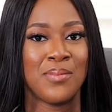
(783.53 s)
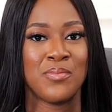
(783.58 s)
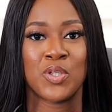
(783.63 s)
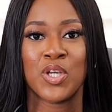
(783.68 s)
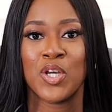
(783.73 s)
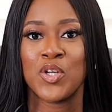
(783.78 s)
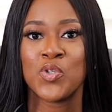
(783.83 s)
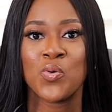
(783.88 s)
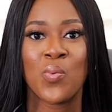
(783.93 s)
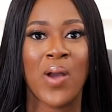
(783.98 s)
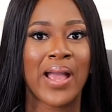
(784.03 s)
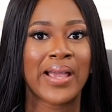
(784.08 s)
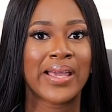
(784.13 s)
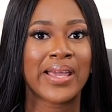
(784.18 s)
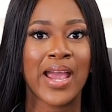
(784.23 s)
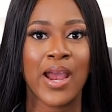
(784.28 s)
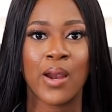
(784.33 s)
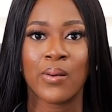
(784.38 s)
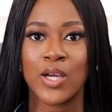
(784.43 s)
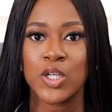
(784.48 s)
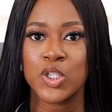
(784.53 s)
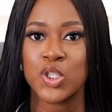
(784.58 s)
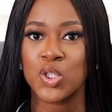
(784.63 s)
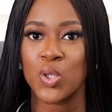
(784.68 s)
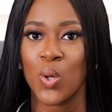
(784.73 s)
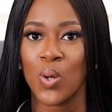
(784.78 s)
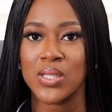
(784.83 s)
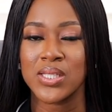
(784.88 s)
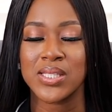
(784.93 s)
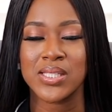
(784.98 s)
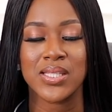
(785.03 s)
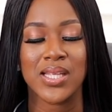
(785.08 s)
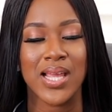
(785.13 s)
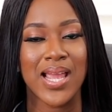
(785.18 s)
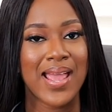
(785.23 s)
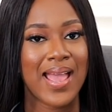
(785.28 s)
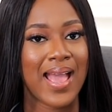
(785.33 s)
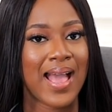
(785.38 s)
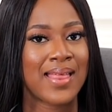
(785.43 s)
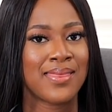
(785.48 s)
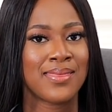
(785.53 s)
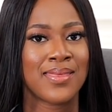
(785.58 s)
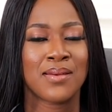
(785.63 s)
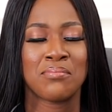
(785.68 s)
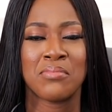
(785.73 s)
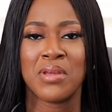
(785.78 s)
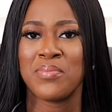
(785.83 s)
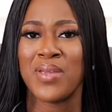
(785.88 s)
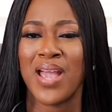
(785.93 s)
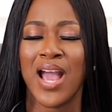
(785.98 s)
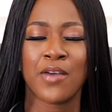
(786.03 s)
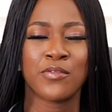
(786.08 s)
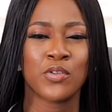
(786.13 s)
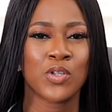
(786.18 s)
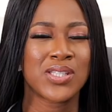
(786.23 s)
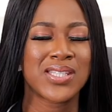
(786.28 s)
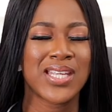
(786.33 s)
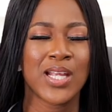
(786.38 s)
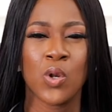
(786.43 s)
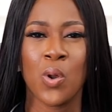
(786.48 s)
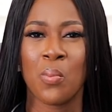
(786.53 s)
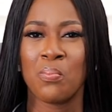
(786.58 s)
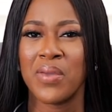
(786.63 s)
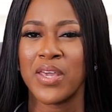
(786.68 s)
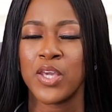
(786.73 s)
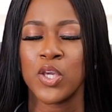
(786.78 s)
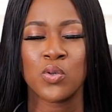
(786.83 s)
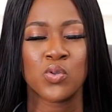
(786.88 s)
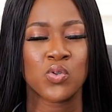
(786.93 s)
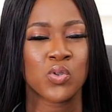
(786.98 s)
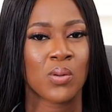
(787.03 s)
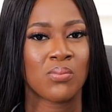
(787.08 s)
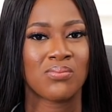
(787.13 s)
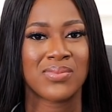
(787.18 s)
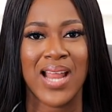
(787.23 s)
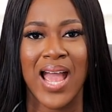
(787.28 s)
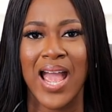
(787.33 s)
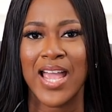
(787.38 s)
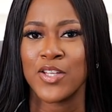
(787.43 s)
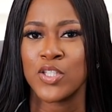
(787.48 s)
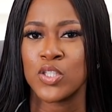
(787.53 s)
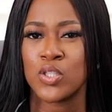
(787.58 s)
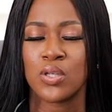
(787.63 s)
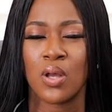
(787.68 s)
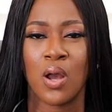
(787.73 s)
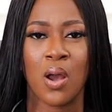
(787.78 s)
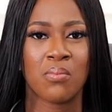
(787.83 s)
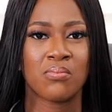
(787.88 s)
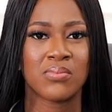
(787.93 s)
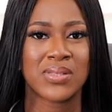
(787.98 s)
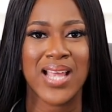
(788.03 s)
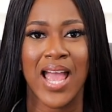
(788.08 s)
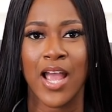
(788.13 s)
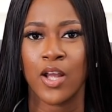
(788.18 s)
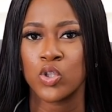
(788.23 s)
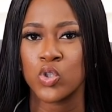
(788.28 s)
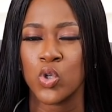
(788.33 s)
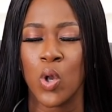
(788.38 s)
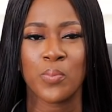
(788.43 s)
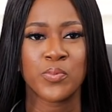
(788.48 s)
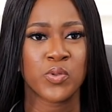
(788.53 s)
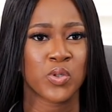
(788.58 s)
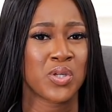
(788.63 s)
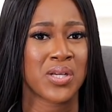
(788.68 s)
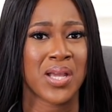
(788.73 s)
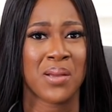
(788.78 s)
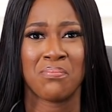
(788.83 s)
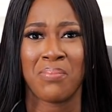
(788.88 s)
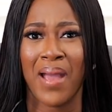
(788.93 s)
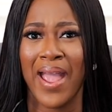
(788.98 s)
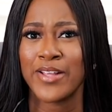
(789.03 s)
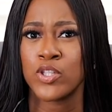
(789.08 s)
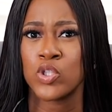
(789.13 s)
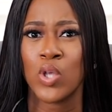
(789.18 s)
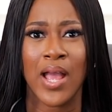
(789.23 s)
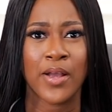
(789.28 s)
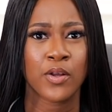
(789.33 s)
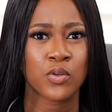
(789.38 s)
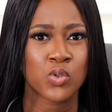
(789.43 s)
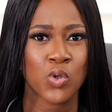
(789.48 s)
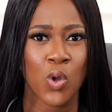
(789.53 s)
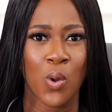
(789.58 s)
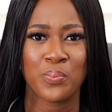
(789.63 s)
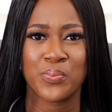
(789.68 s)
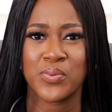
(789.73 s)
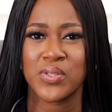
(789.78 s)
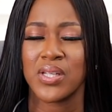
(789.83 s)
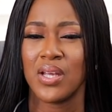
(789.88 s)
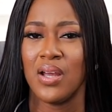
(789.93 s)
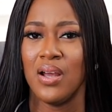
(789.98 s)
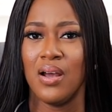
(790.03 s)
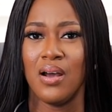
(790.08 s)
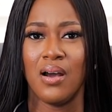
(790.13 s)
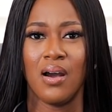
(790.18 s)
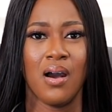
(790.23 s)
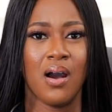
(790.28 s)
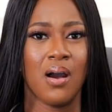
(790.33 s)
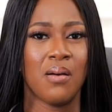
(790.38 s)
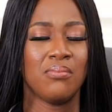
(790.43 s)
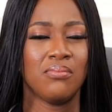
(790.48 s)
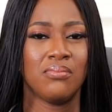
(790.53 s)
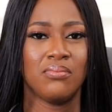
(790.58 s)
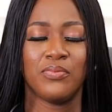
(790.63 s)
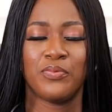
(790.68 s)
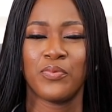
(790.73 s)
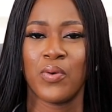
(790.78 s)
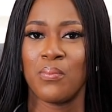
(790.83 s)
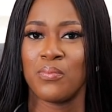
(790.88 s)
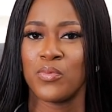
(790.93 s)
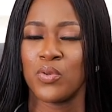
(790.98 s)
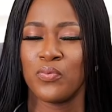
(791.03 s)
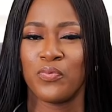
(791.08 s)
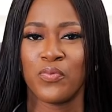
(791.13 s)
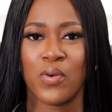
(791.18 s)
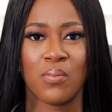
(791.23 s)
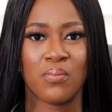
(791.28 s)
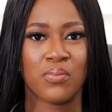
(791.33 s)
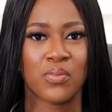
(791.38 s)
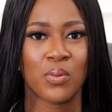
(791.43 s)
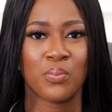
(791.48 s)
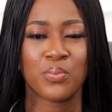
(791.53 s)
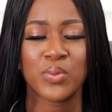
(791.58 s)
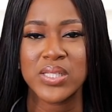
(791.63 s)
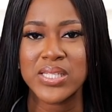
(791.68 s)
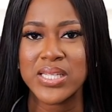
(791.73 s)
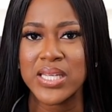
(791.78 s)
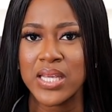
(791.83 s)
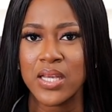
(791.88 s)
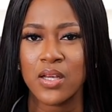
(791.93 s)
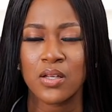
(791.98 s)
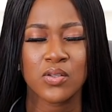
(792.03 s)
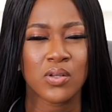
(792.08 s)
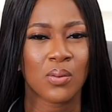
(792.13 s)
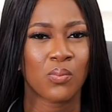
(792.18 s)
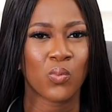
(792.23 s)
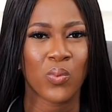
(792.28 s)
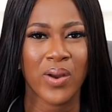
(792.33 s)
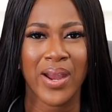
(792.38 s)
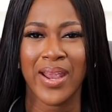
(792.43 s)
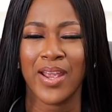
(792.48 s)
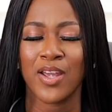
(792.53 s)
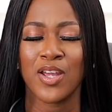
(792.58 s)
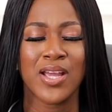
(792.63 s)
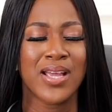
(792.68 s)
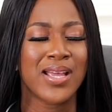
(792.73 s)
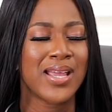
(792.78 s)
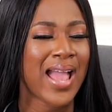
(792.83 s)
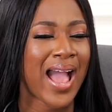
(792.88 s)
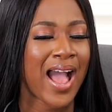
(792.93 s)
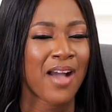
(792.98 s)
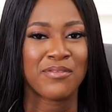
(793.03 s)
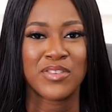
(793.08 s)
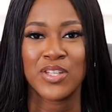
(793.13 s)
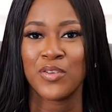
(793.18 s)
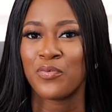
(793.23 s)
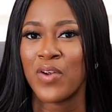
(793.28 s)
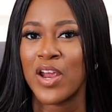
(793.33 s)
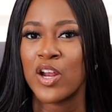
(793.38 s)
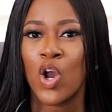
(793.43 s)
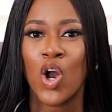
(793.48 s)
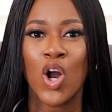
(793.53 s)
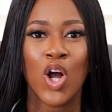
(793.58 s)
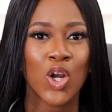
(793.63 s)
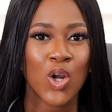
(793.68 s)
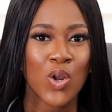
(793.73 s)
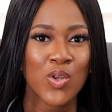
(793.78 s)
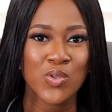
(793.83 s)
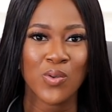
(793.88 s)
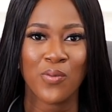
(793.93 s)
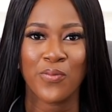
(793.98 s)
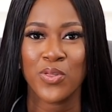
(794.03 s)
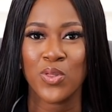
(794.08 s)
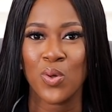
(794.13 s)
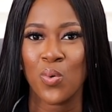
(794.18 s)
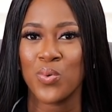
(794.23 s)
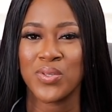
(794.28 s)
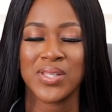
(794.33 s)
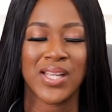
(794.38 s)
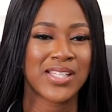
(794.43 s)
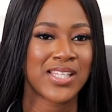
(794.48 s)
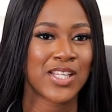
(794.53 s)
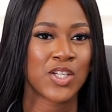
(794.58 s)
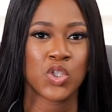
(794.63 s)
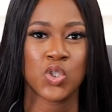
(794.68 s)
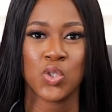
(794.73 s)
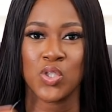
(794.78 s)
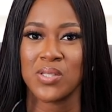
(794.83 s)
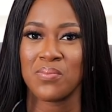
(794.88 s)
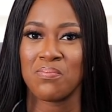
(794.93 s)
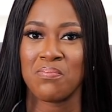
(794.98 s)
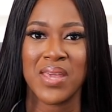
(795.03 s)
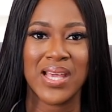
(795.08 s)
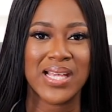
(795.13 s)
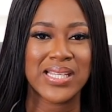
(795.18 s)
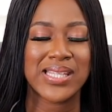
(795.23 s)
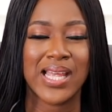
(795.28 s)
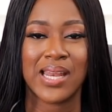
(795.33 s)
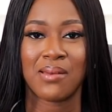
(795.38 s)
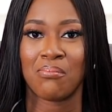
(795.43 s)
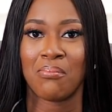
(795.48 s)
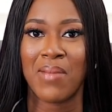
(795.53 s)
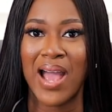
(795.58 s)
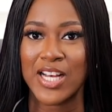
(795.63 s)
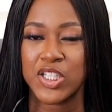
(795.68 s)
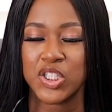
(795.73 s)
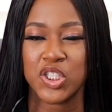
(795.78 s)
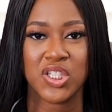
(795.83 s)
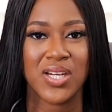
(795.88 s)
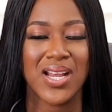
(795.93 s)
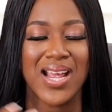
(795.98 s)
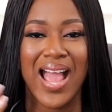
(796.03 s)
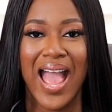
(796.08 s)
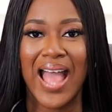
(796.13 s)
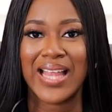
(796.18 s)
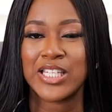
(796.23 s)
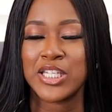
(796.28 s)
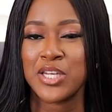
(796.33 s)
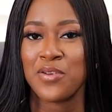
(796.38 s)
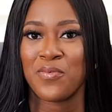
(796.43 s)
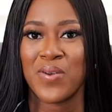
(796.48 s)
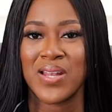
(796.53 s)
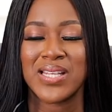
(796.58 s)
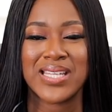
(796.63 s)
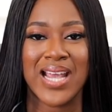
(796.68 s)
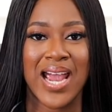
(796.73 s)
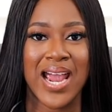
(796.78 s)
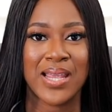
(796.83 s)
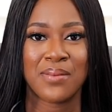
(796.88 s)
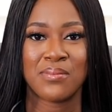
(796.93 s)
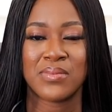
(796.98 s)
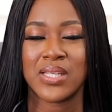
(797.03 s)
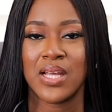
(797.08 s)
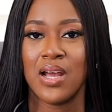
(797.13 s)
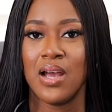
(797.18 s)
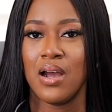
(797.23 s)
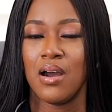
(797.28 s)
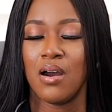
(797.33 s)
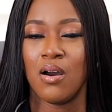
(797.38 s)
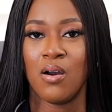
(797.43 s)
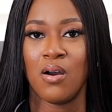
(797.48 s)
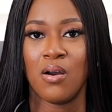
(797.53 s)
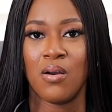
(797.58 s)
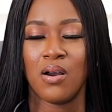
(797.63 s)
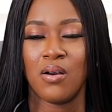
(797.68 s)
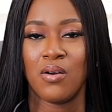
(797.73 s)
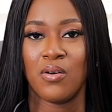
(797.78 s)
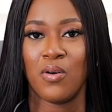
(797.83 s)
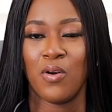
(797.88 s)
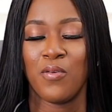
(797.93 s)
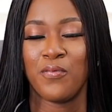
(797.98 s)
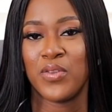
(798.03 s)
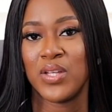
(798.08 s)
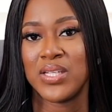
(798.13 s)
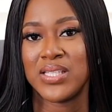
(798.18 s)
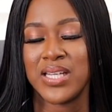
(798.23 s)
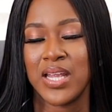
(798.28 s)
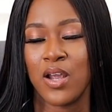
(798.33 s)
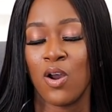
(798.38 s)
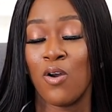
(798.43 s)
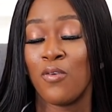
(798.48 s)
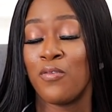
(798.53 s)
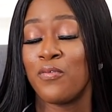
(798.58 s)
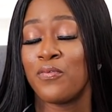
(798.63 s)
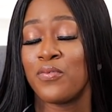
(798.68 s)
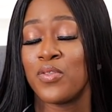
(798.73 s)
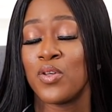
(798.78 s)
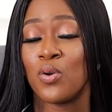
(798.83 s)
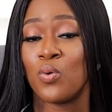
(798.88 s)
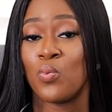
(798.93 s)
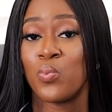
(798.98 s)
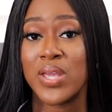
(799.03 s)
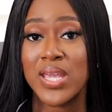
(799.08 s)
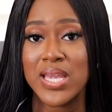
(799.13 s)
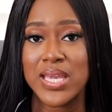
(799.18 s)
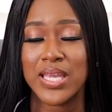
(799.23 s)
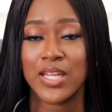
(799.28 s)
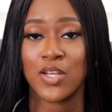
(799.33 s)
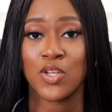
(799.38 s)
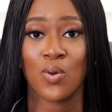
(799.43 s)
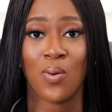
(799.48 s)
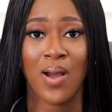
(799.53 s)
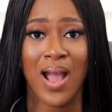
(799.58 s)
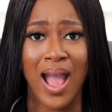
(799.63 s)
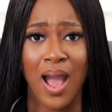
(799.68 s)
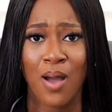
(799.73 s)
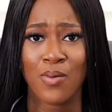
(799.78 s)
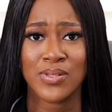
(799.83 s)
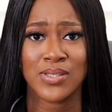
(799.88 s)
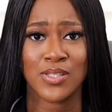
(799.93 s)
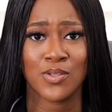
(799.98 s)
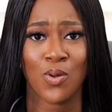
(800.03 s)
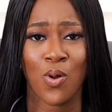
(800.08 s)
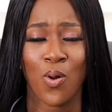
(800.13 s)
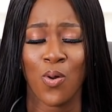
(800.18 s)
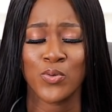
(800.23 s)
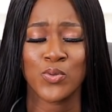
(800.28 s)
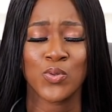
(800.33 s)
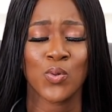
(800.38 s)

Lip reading: You can do Ankara shorts and then maybe have your tailor make you some nice tank tops. So you can buy tank tops from the boutique somewhere, have different colors of those and then just mix and match at different times of the day, of the week in your house and all.